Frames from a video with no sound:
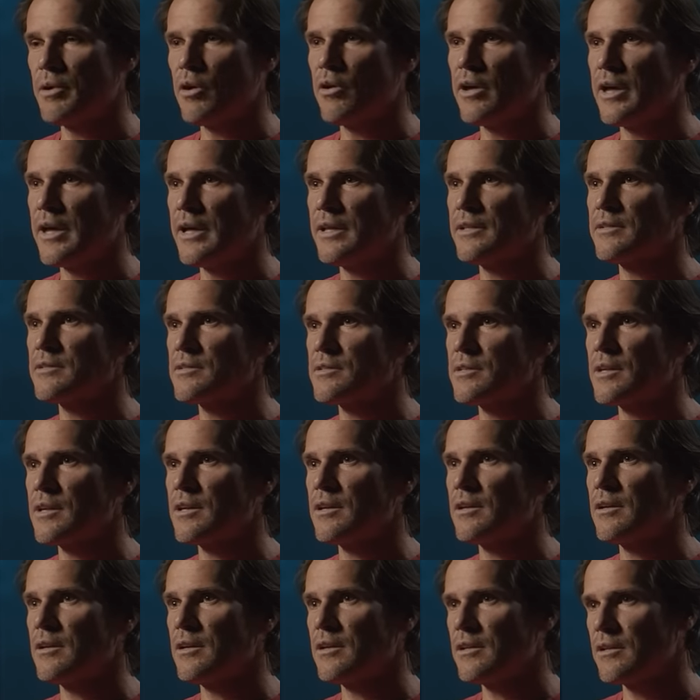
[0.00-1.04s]
our hat and
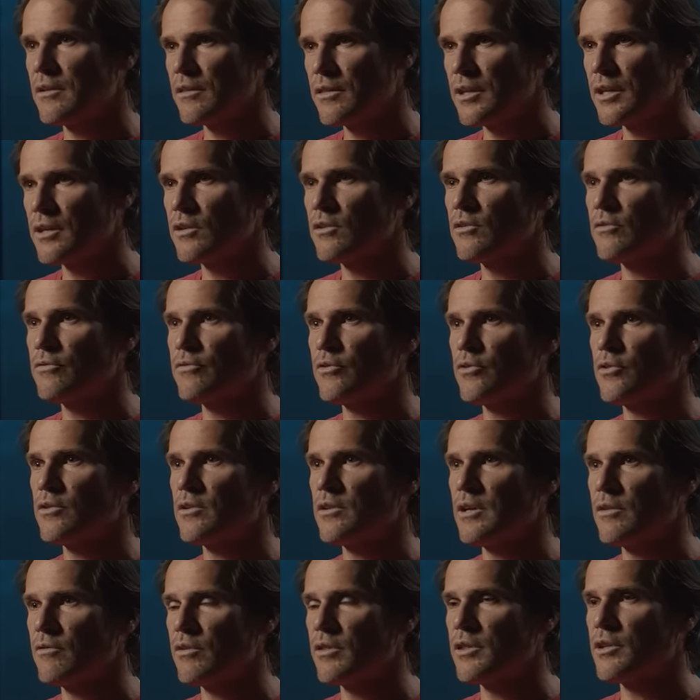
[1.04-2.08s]
say uh, thank you
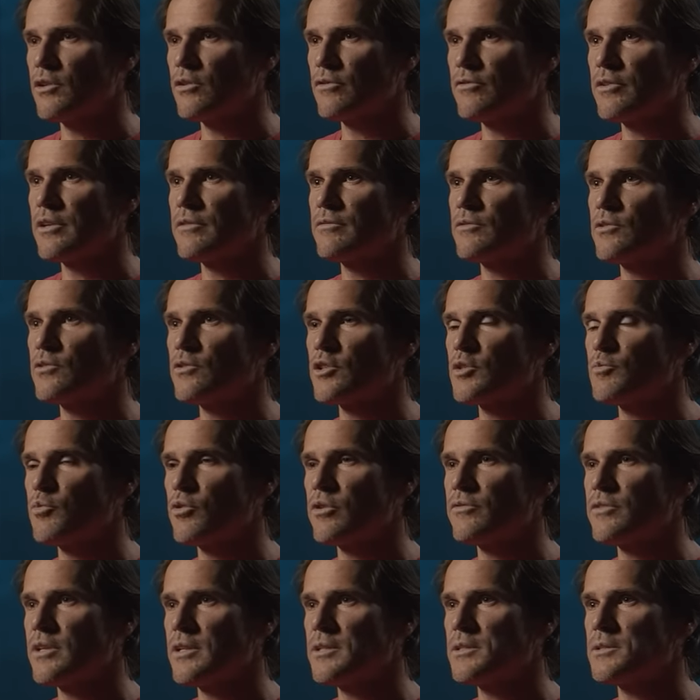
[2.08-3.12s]
for everything you've given to the
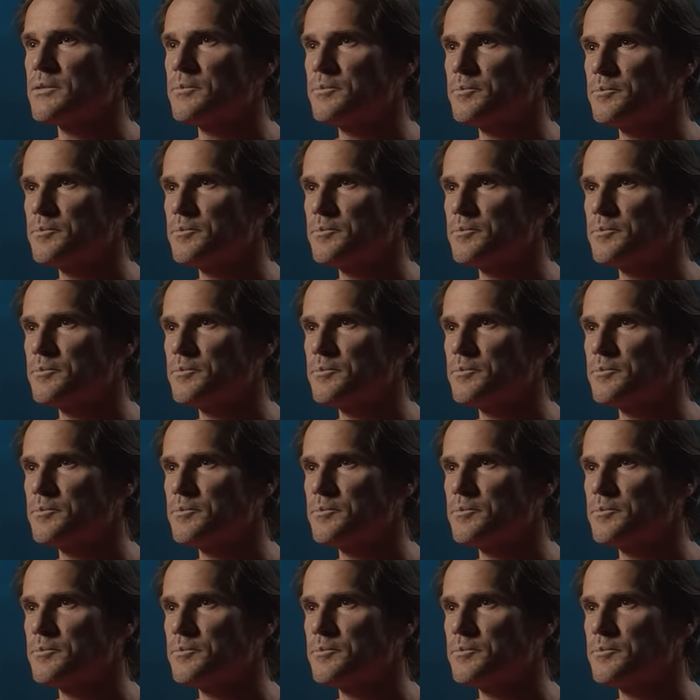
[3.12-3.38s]
sport of tennis.